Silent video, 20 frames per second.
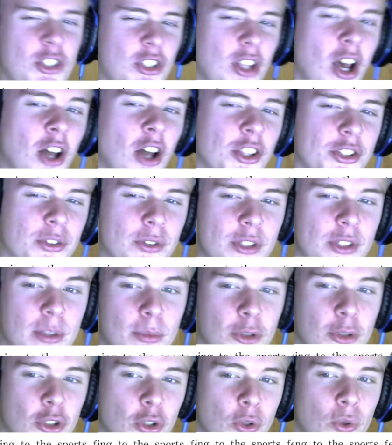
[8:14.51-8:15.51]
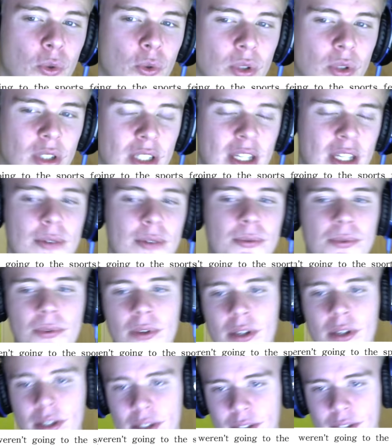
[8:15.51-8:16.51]
answer is number two. Give
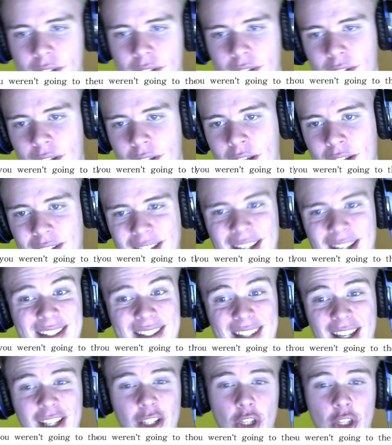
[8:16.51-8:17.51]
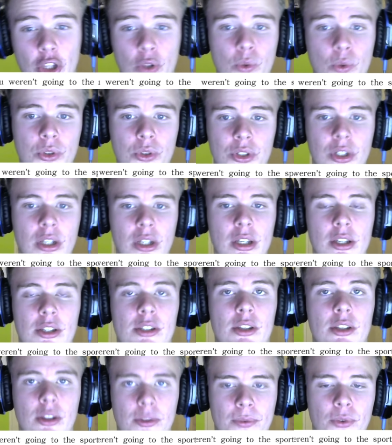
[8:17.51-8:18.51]
it a second thought.
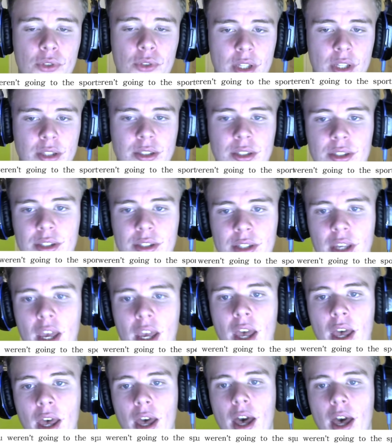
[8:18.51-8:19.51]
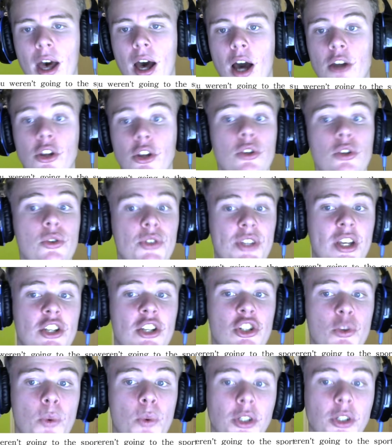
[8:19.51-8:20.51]
So the full sentence. I know you said
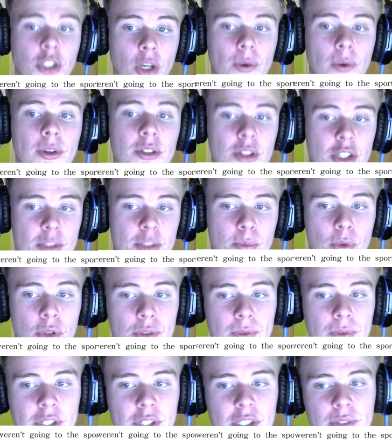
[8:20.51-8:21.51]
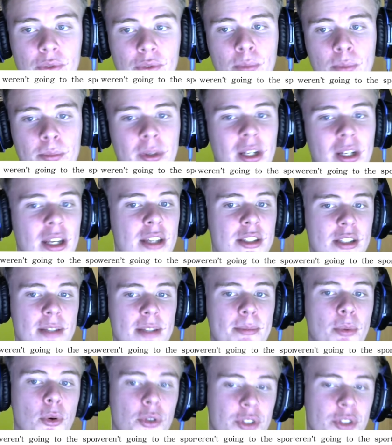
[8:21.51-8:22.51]
you weren't going to the sports festival, but it is an
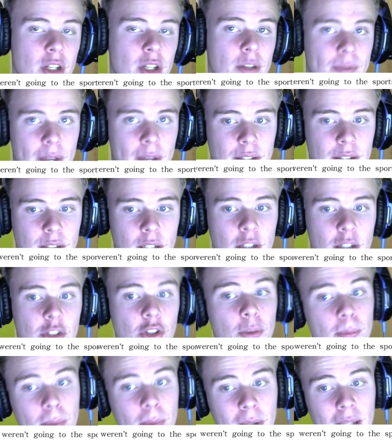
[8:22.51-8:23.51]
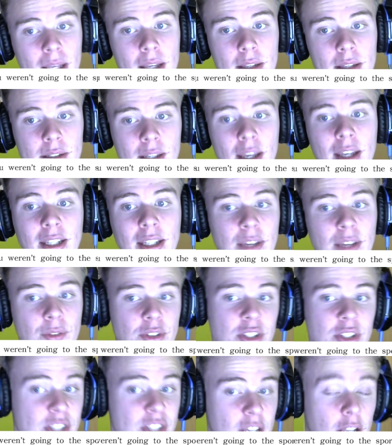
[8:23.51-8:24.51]
important event, so please give
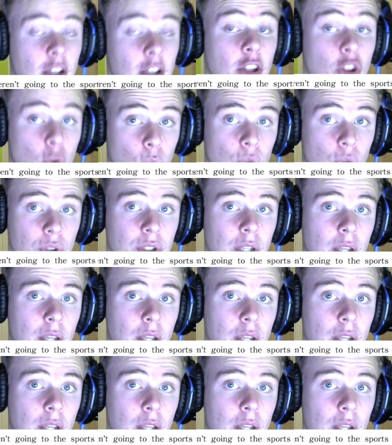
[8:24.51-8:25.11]
it a second thought.